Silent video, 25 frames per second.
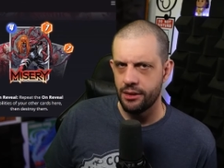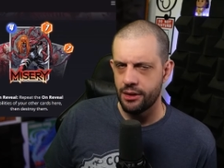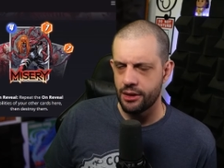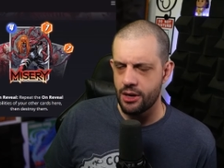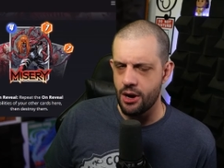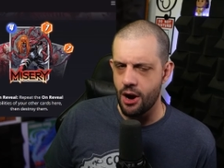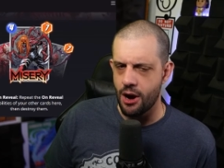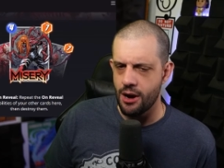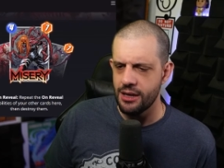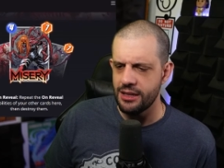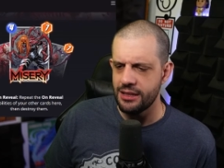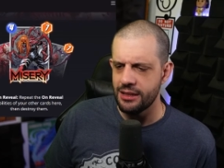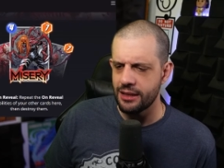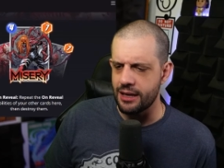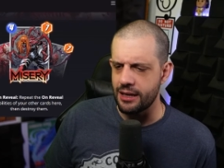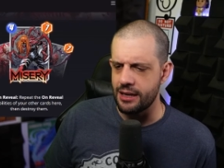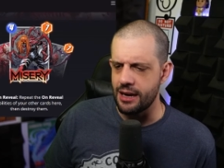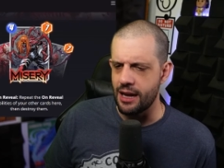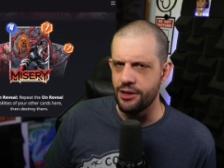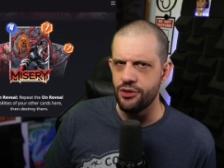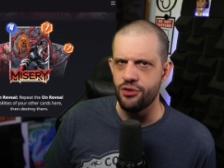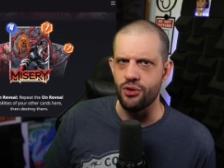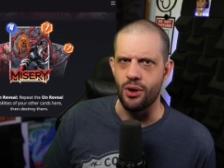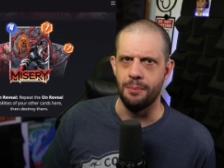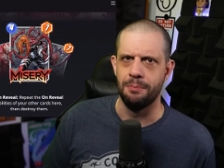The card is a
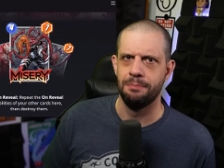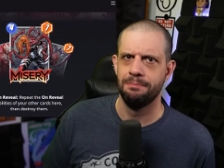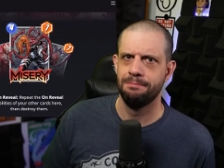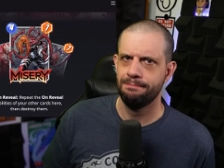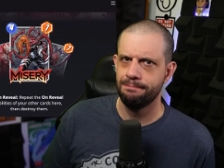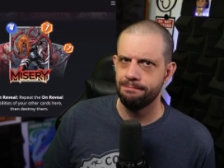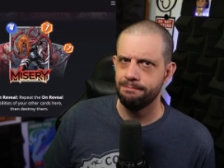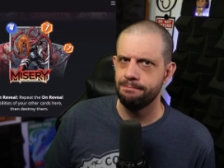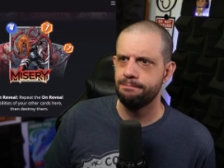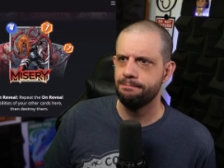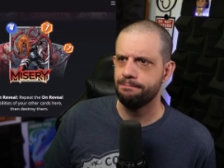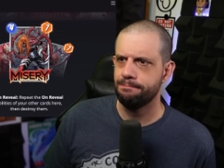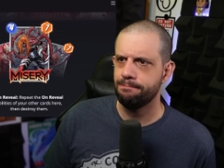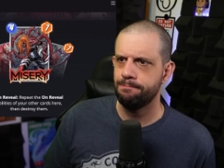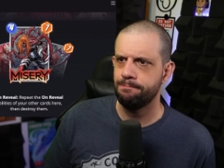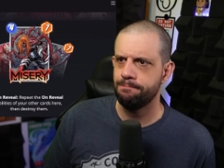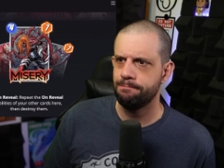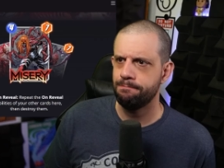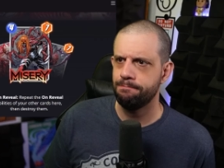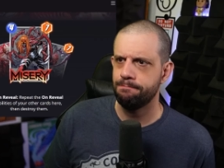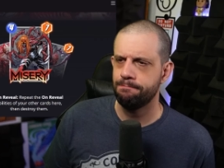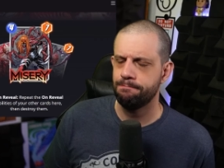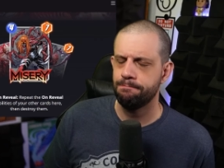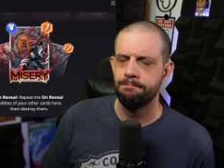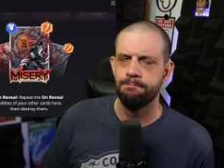conundrum.
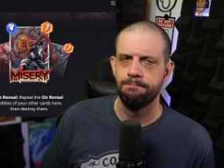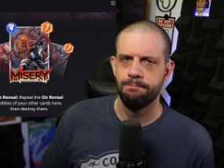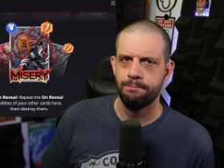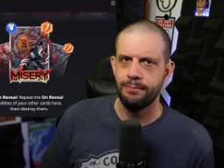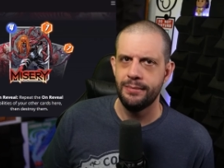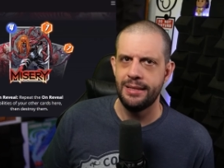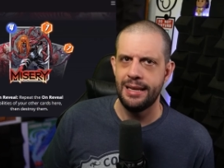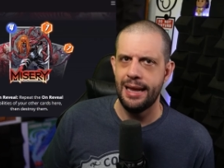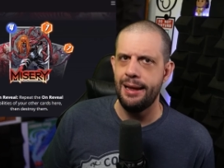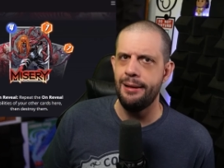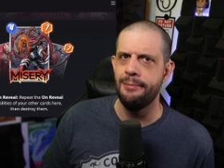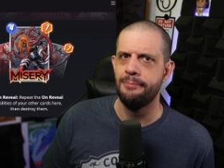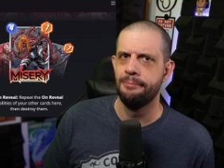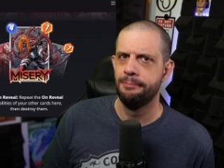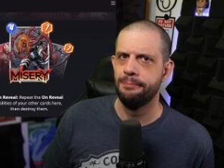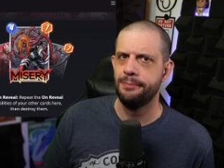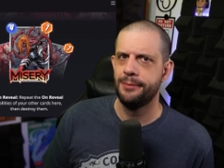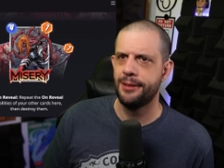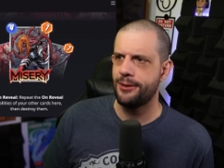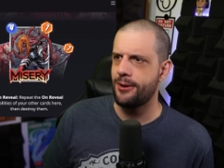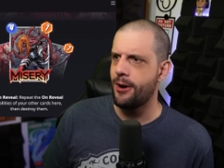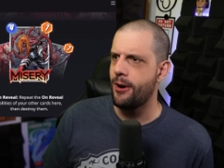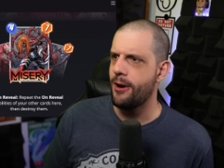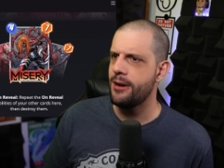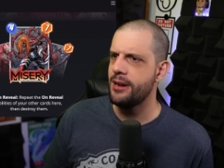Yeah,
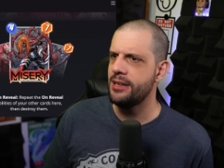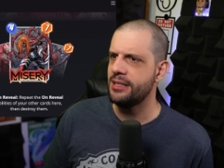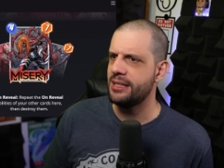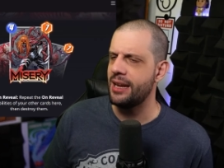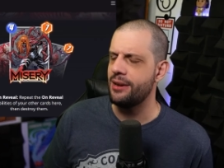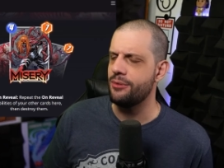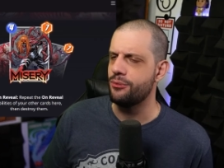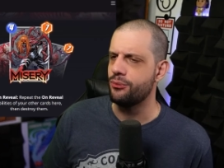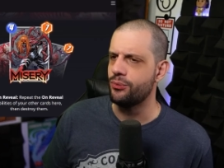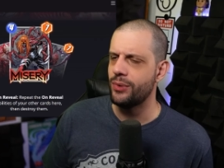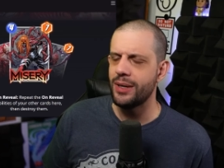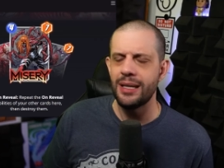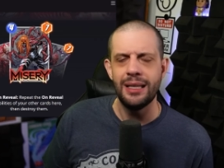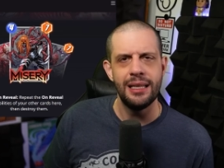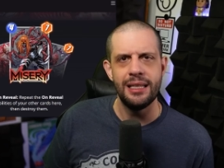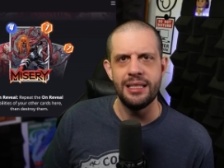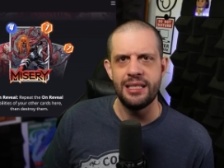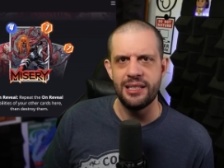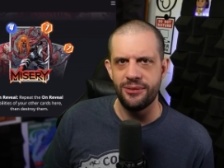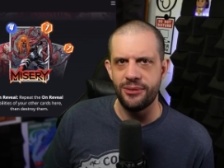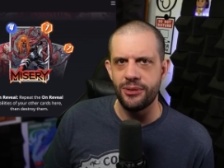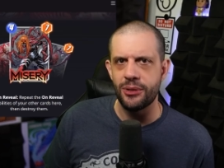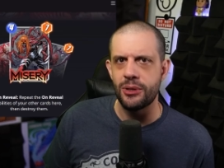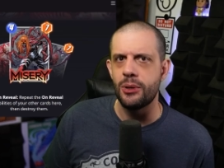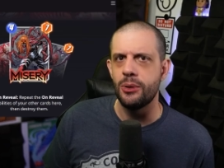the card is a really
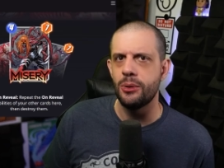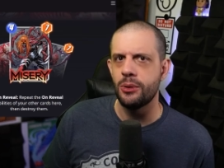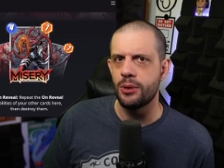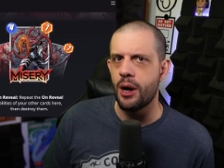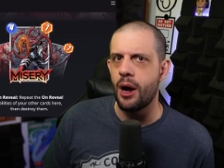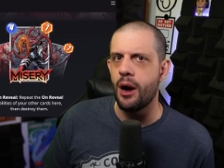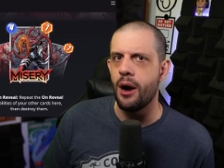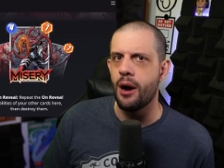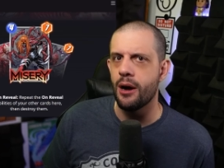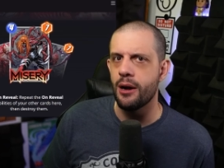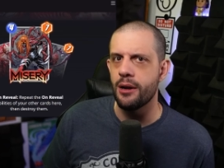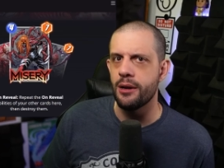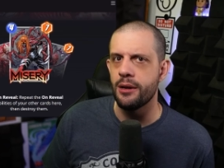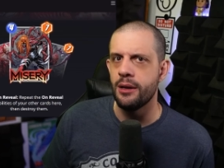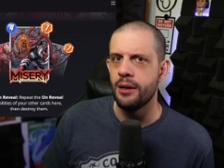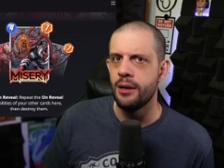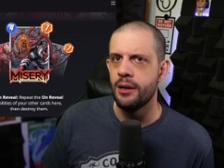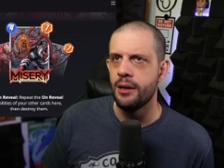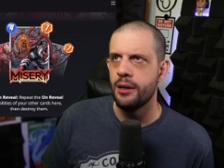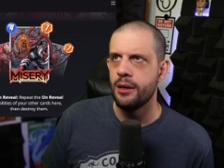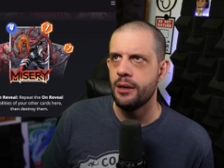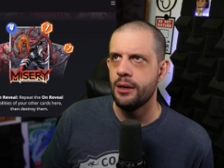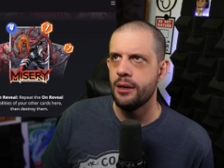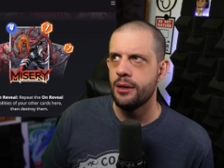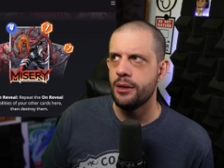difficult card
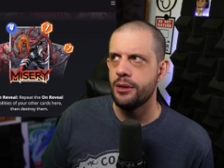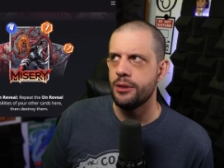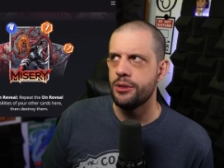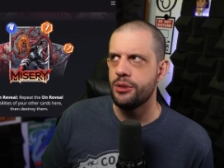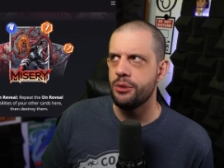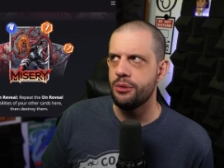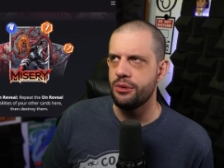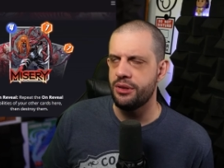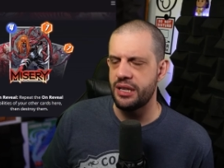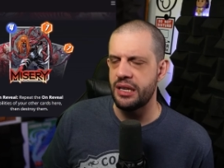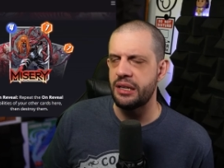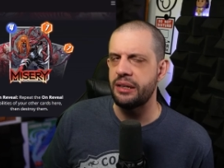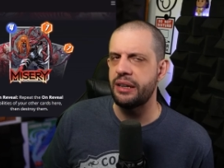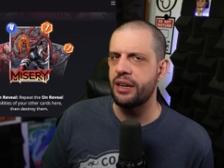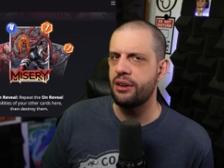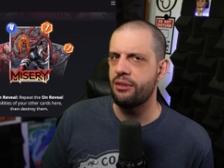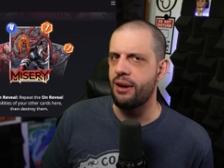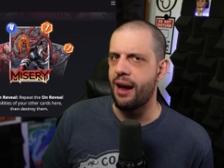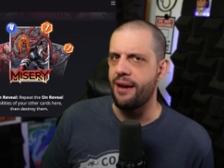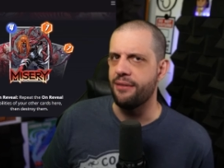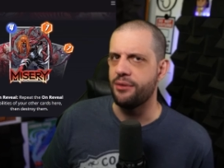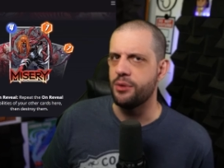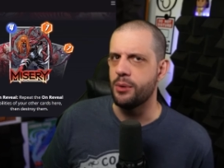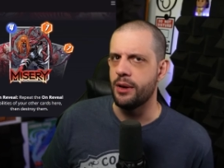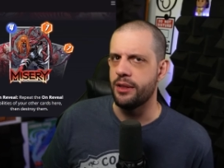to
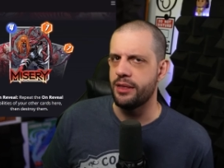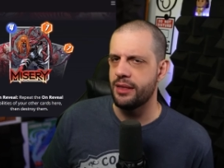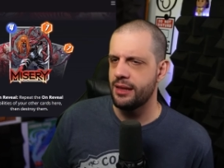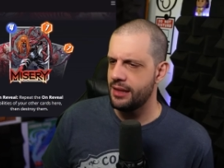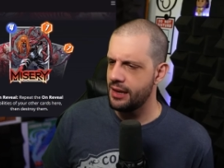theorycraft with.